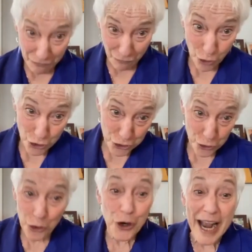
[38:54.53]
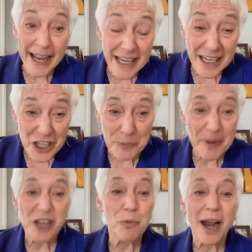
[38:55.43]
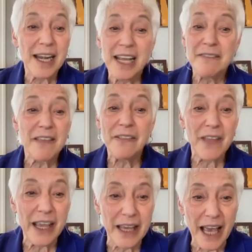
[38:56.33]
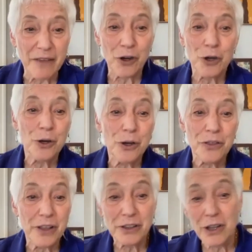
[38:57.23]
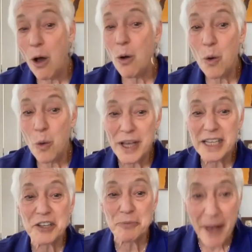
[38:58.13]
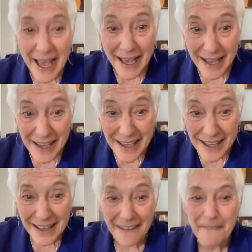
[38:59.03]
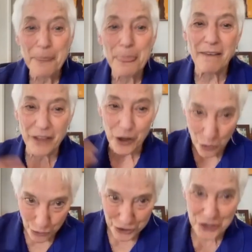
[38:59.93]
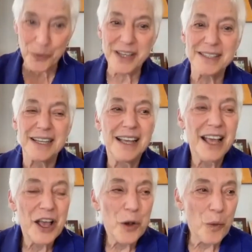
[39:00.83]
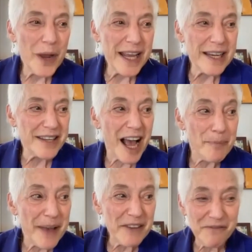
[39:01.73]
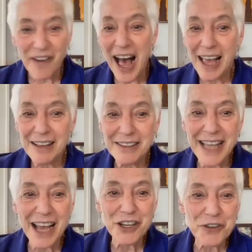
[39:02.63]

for shorthand and speed writing, then they gave her the lowest pay. And then the chorus was, we type and file 9 to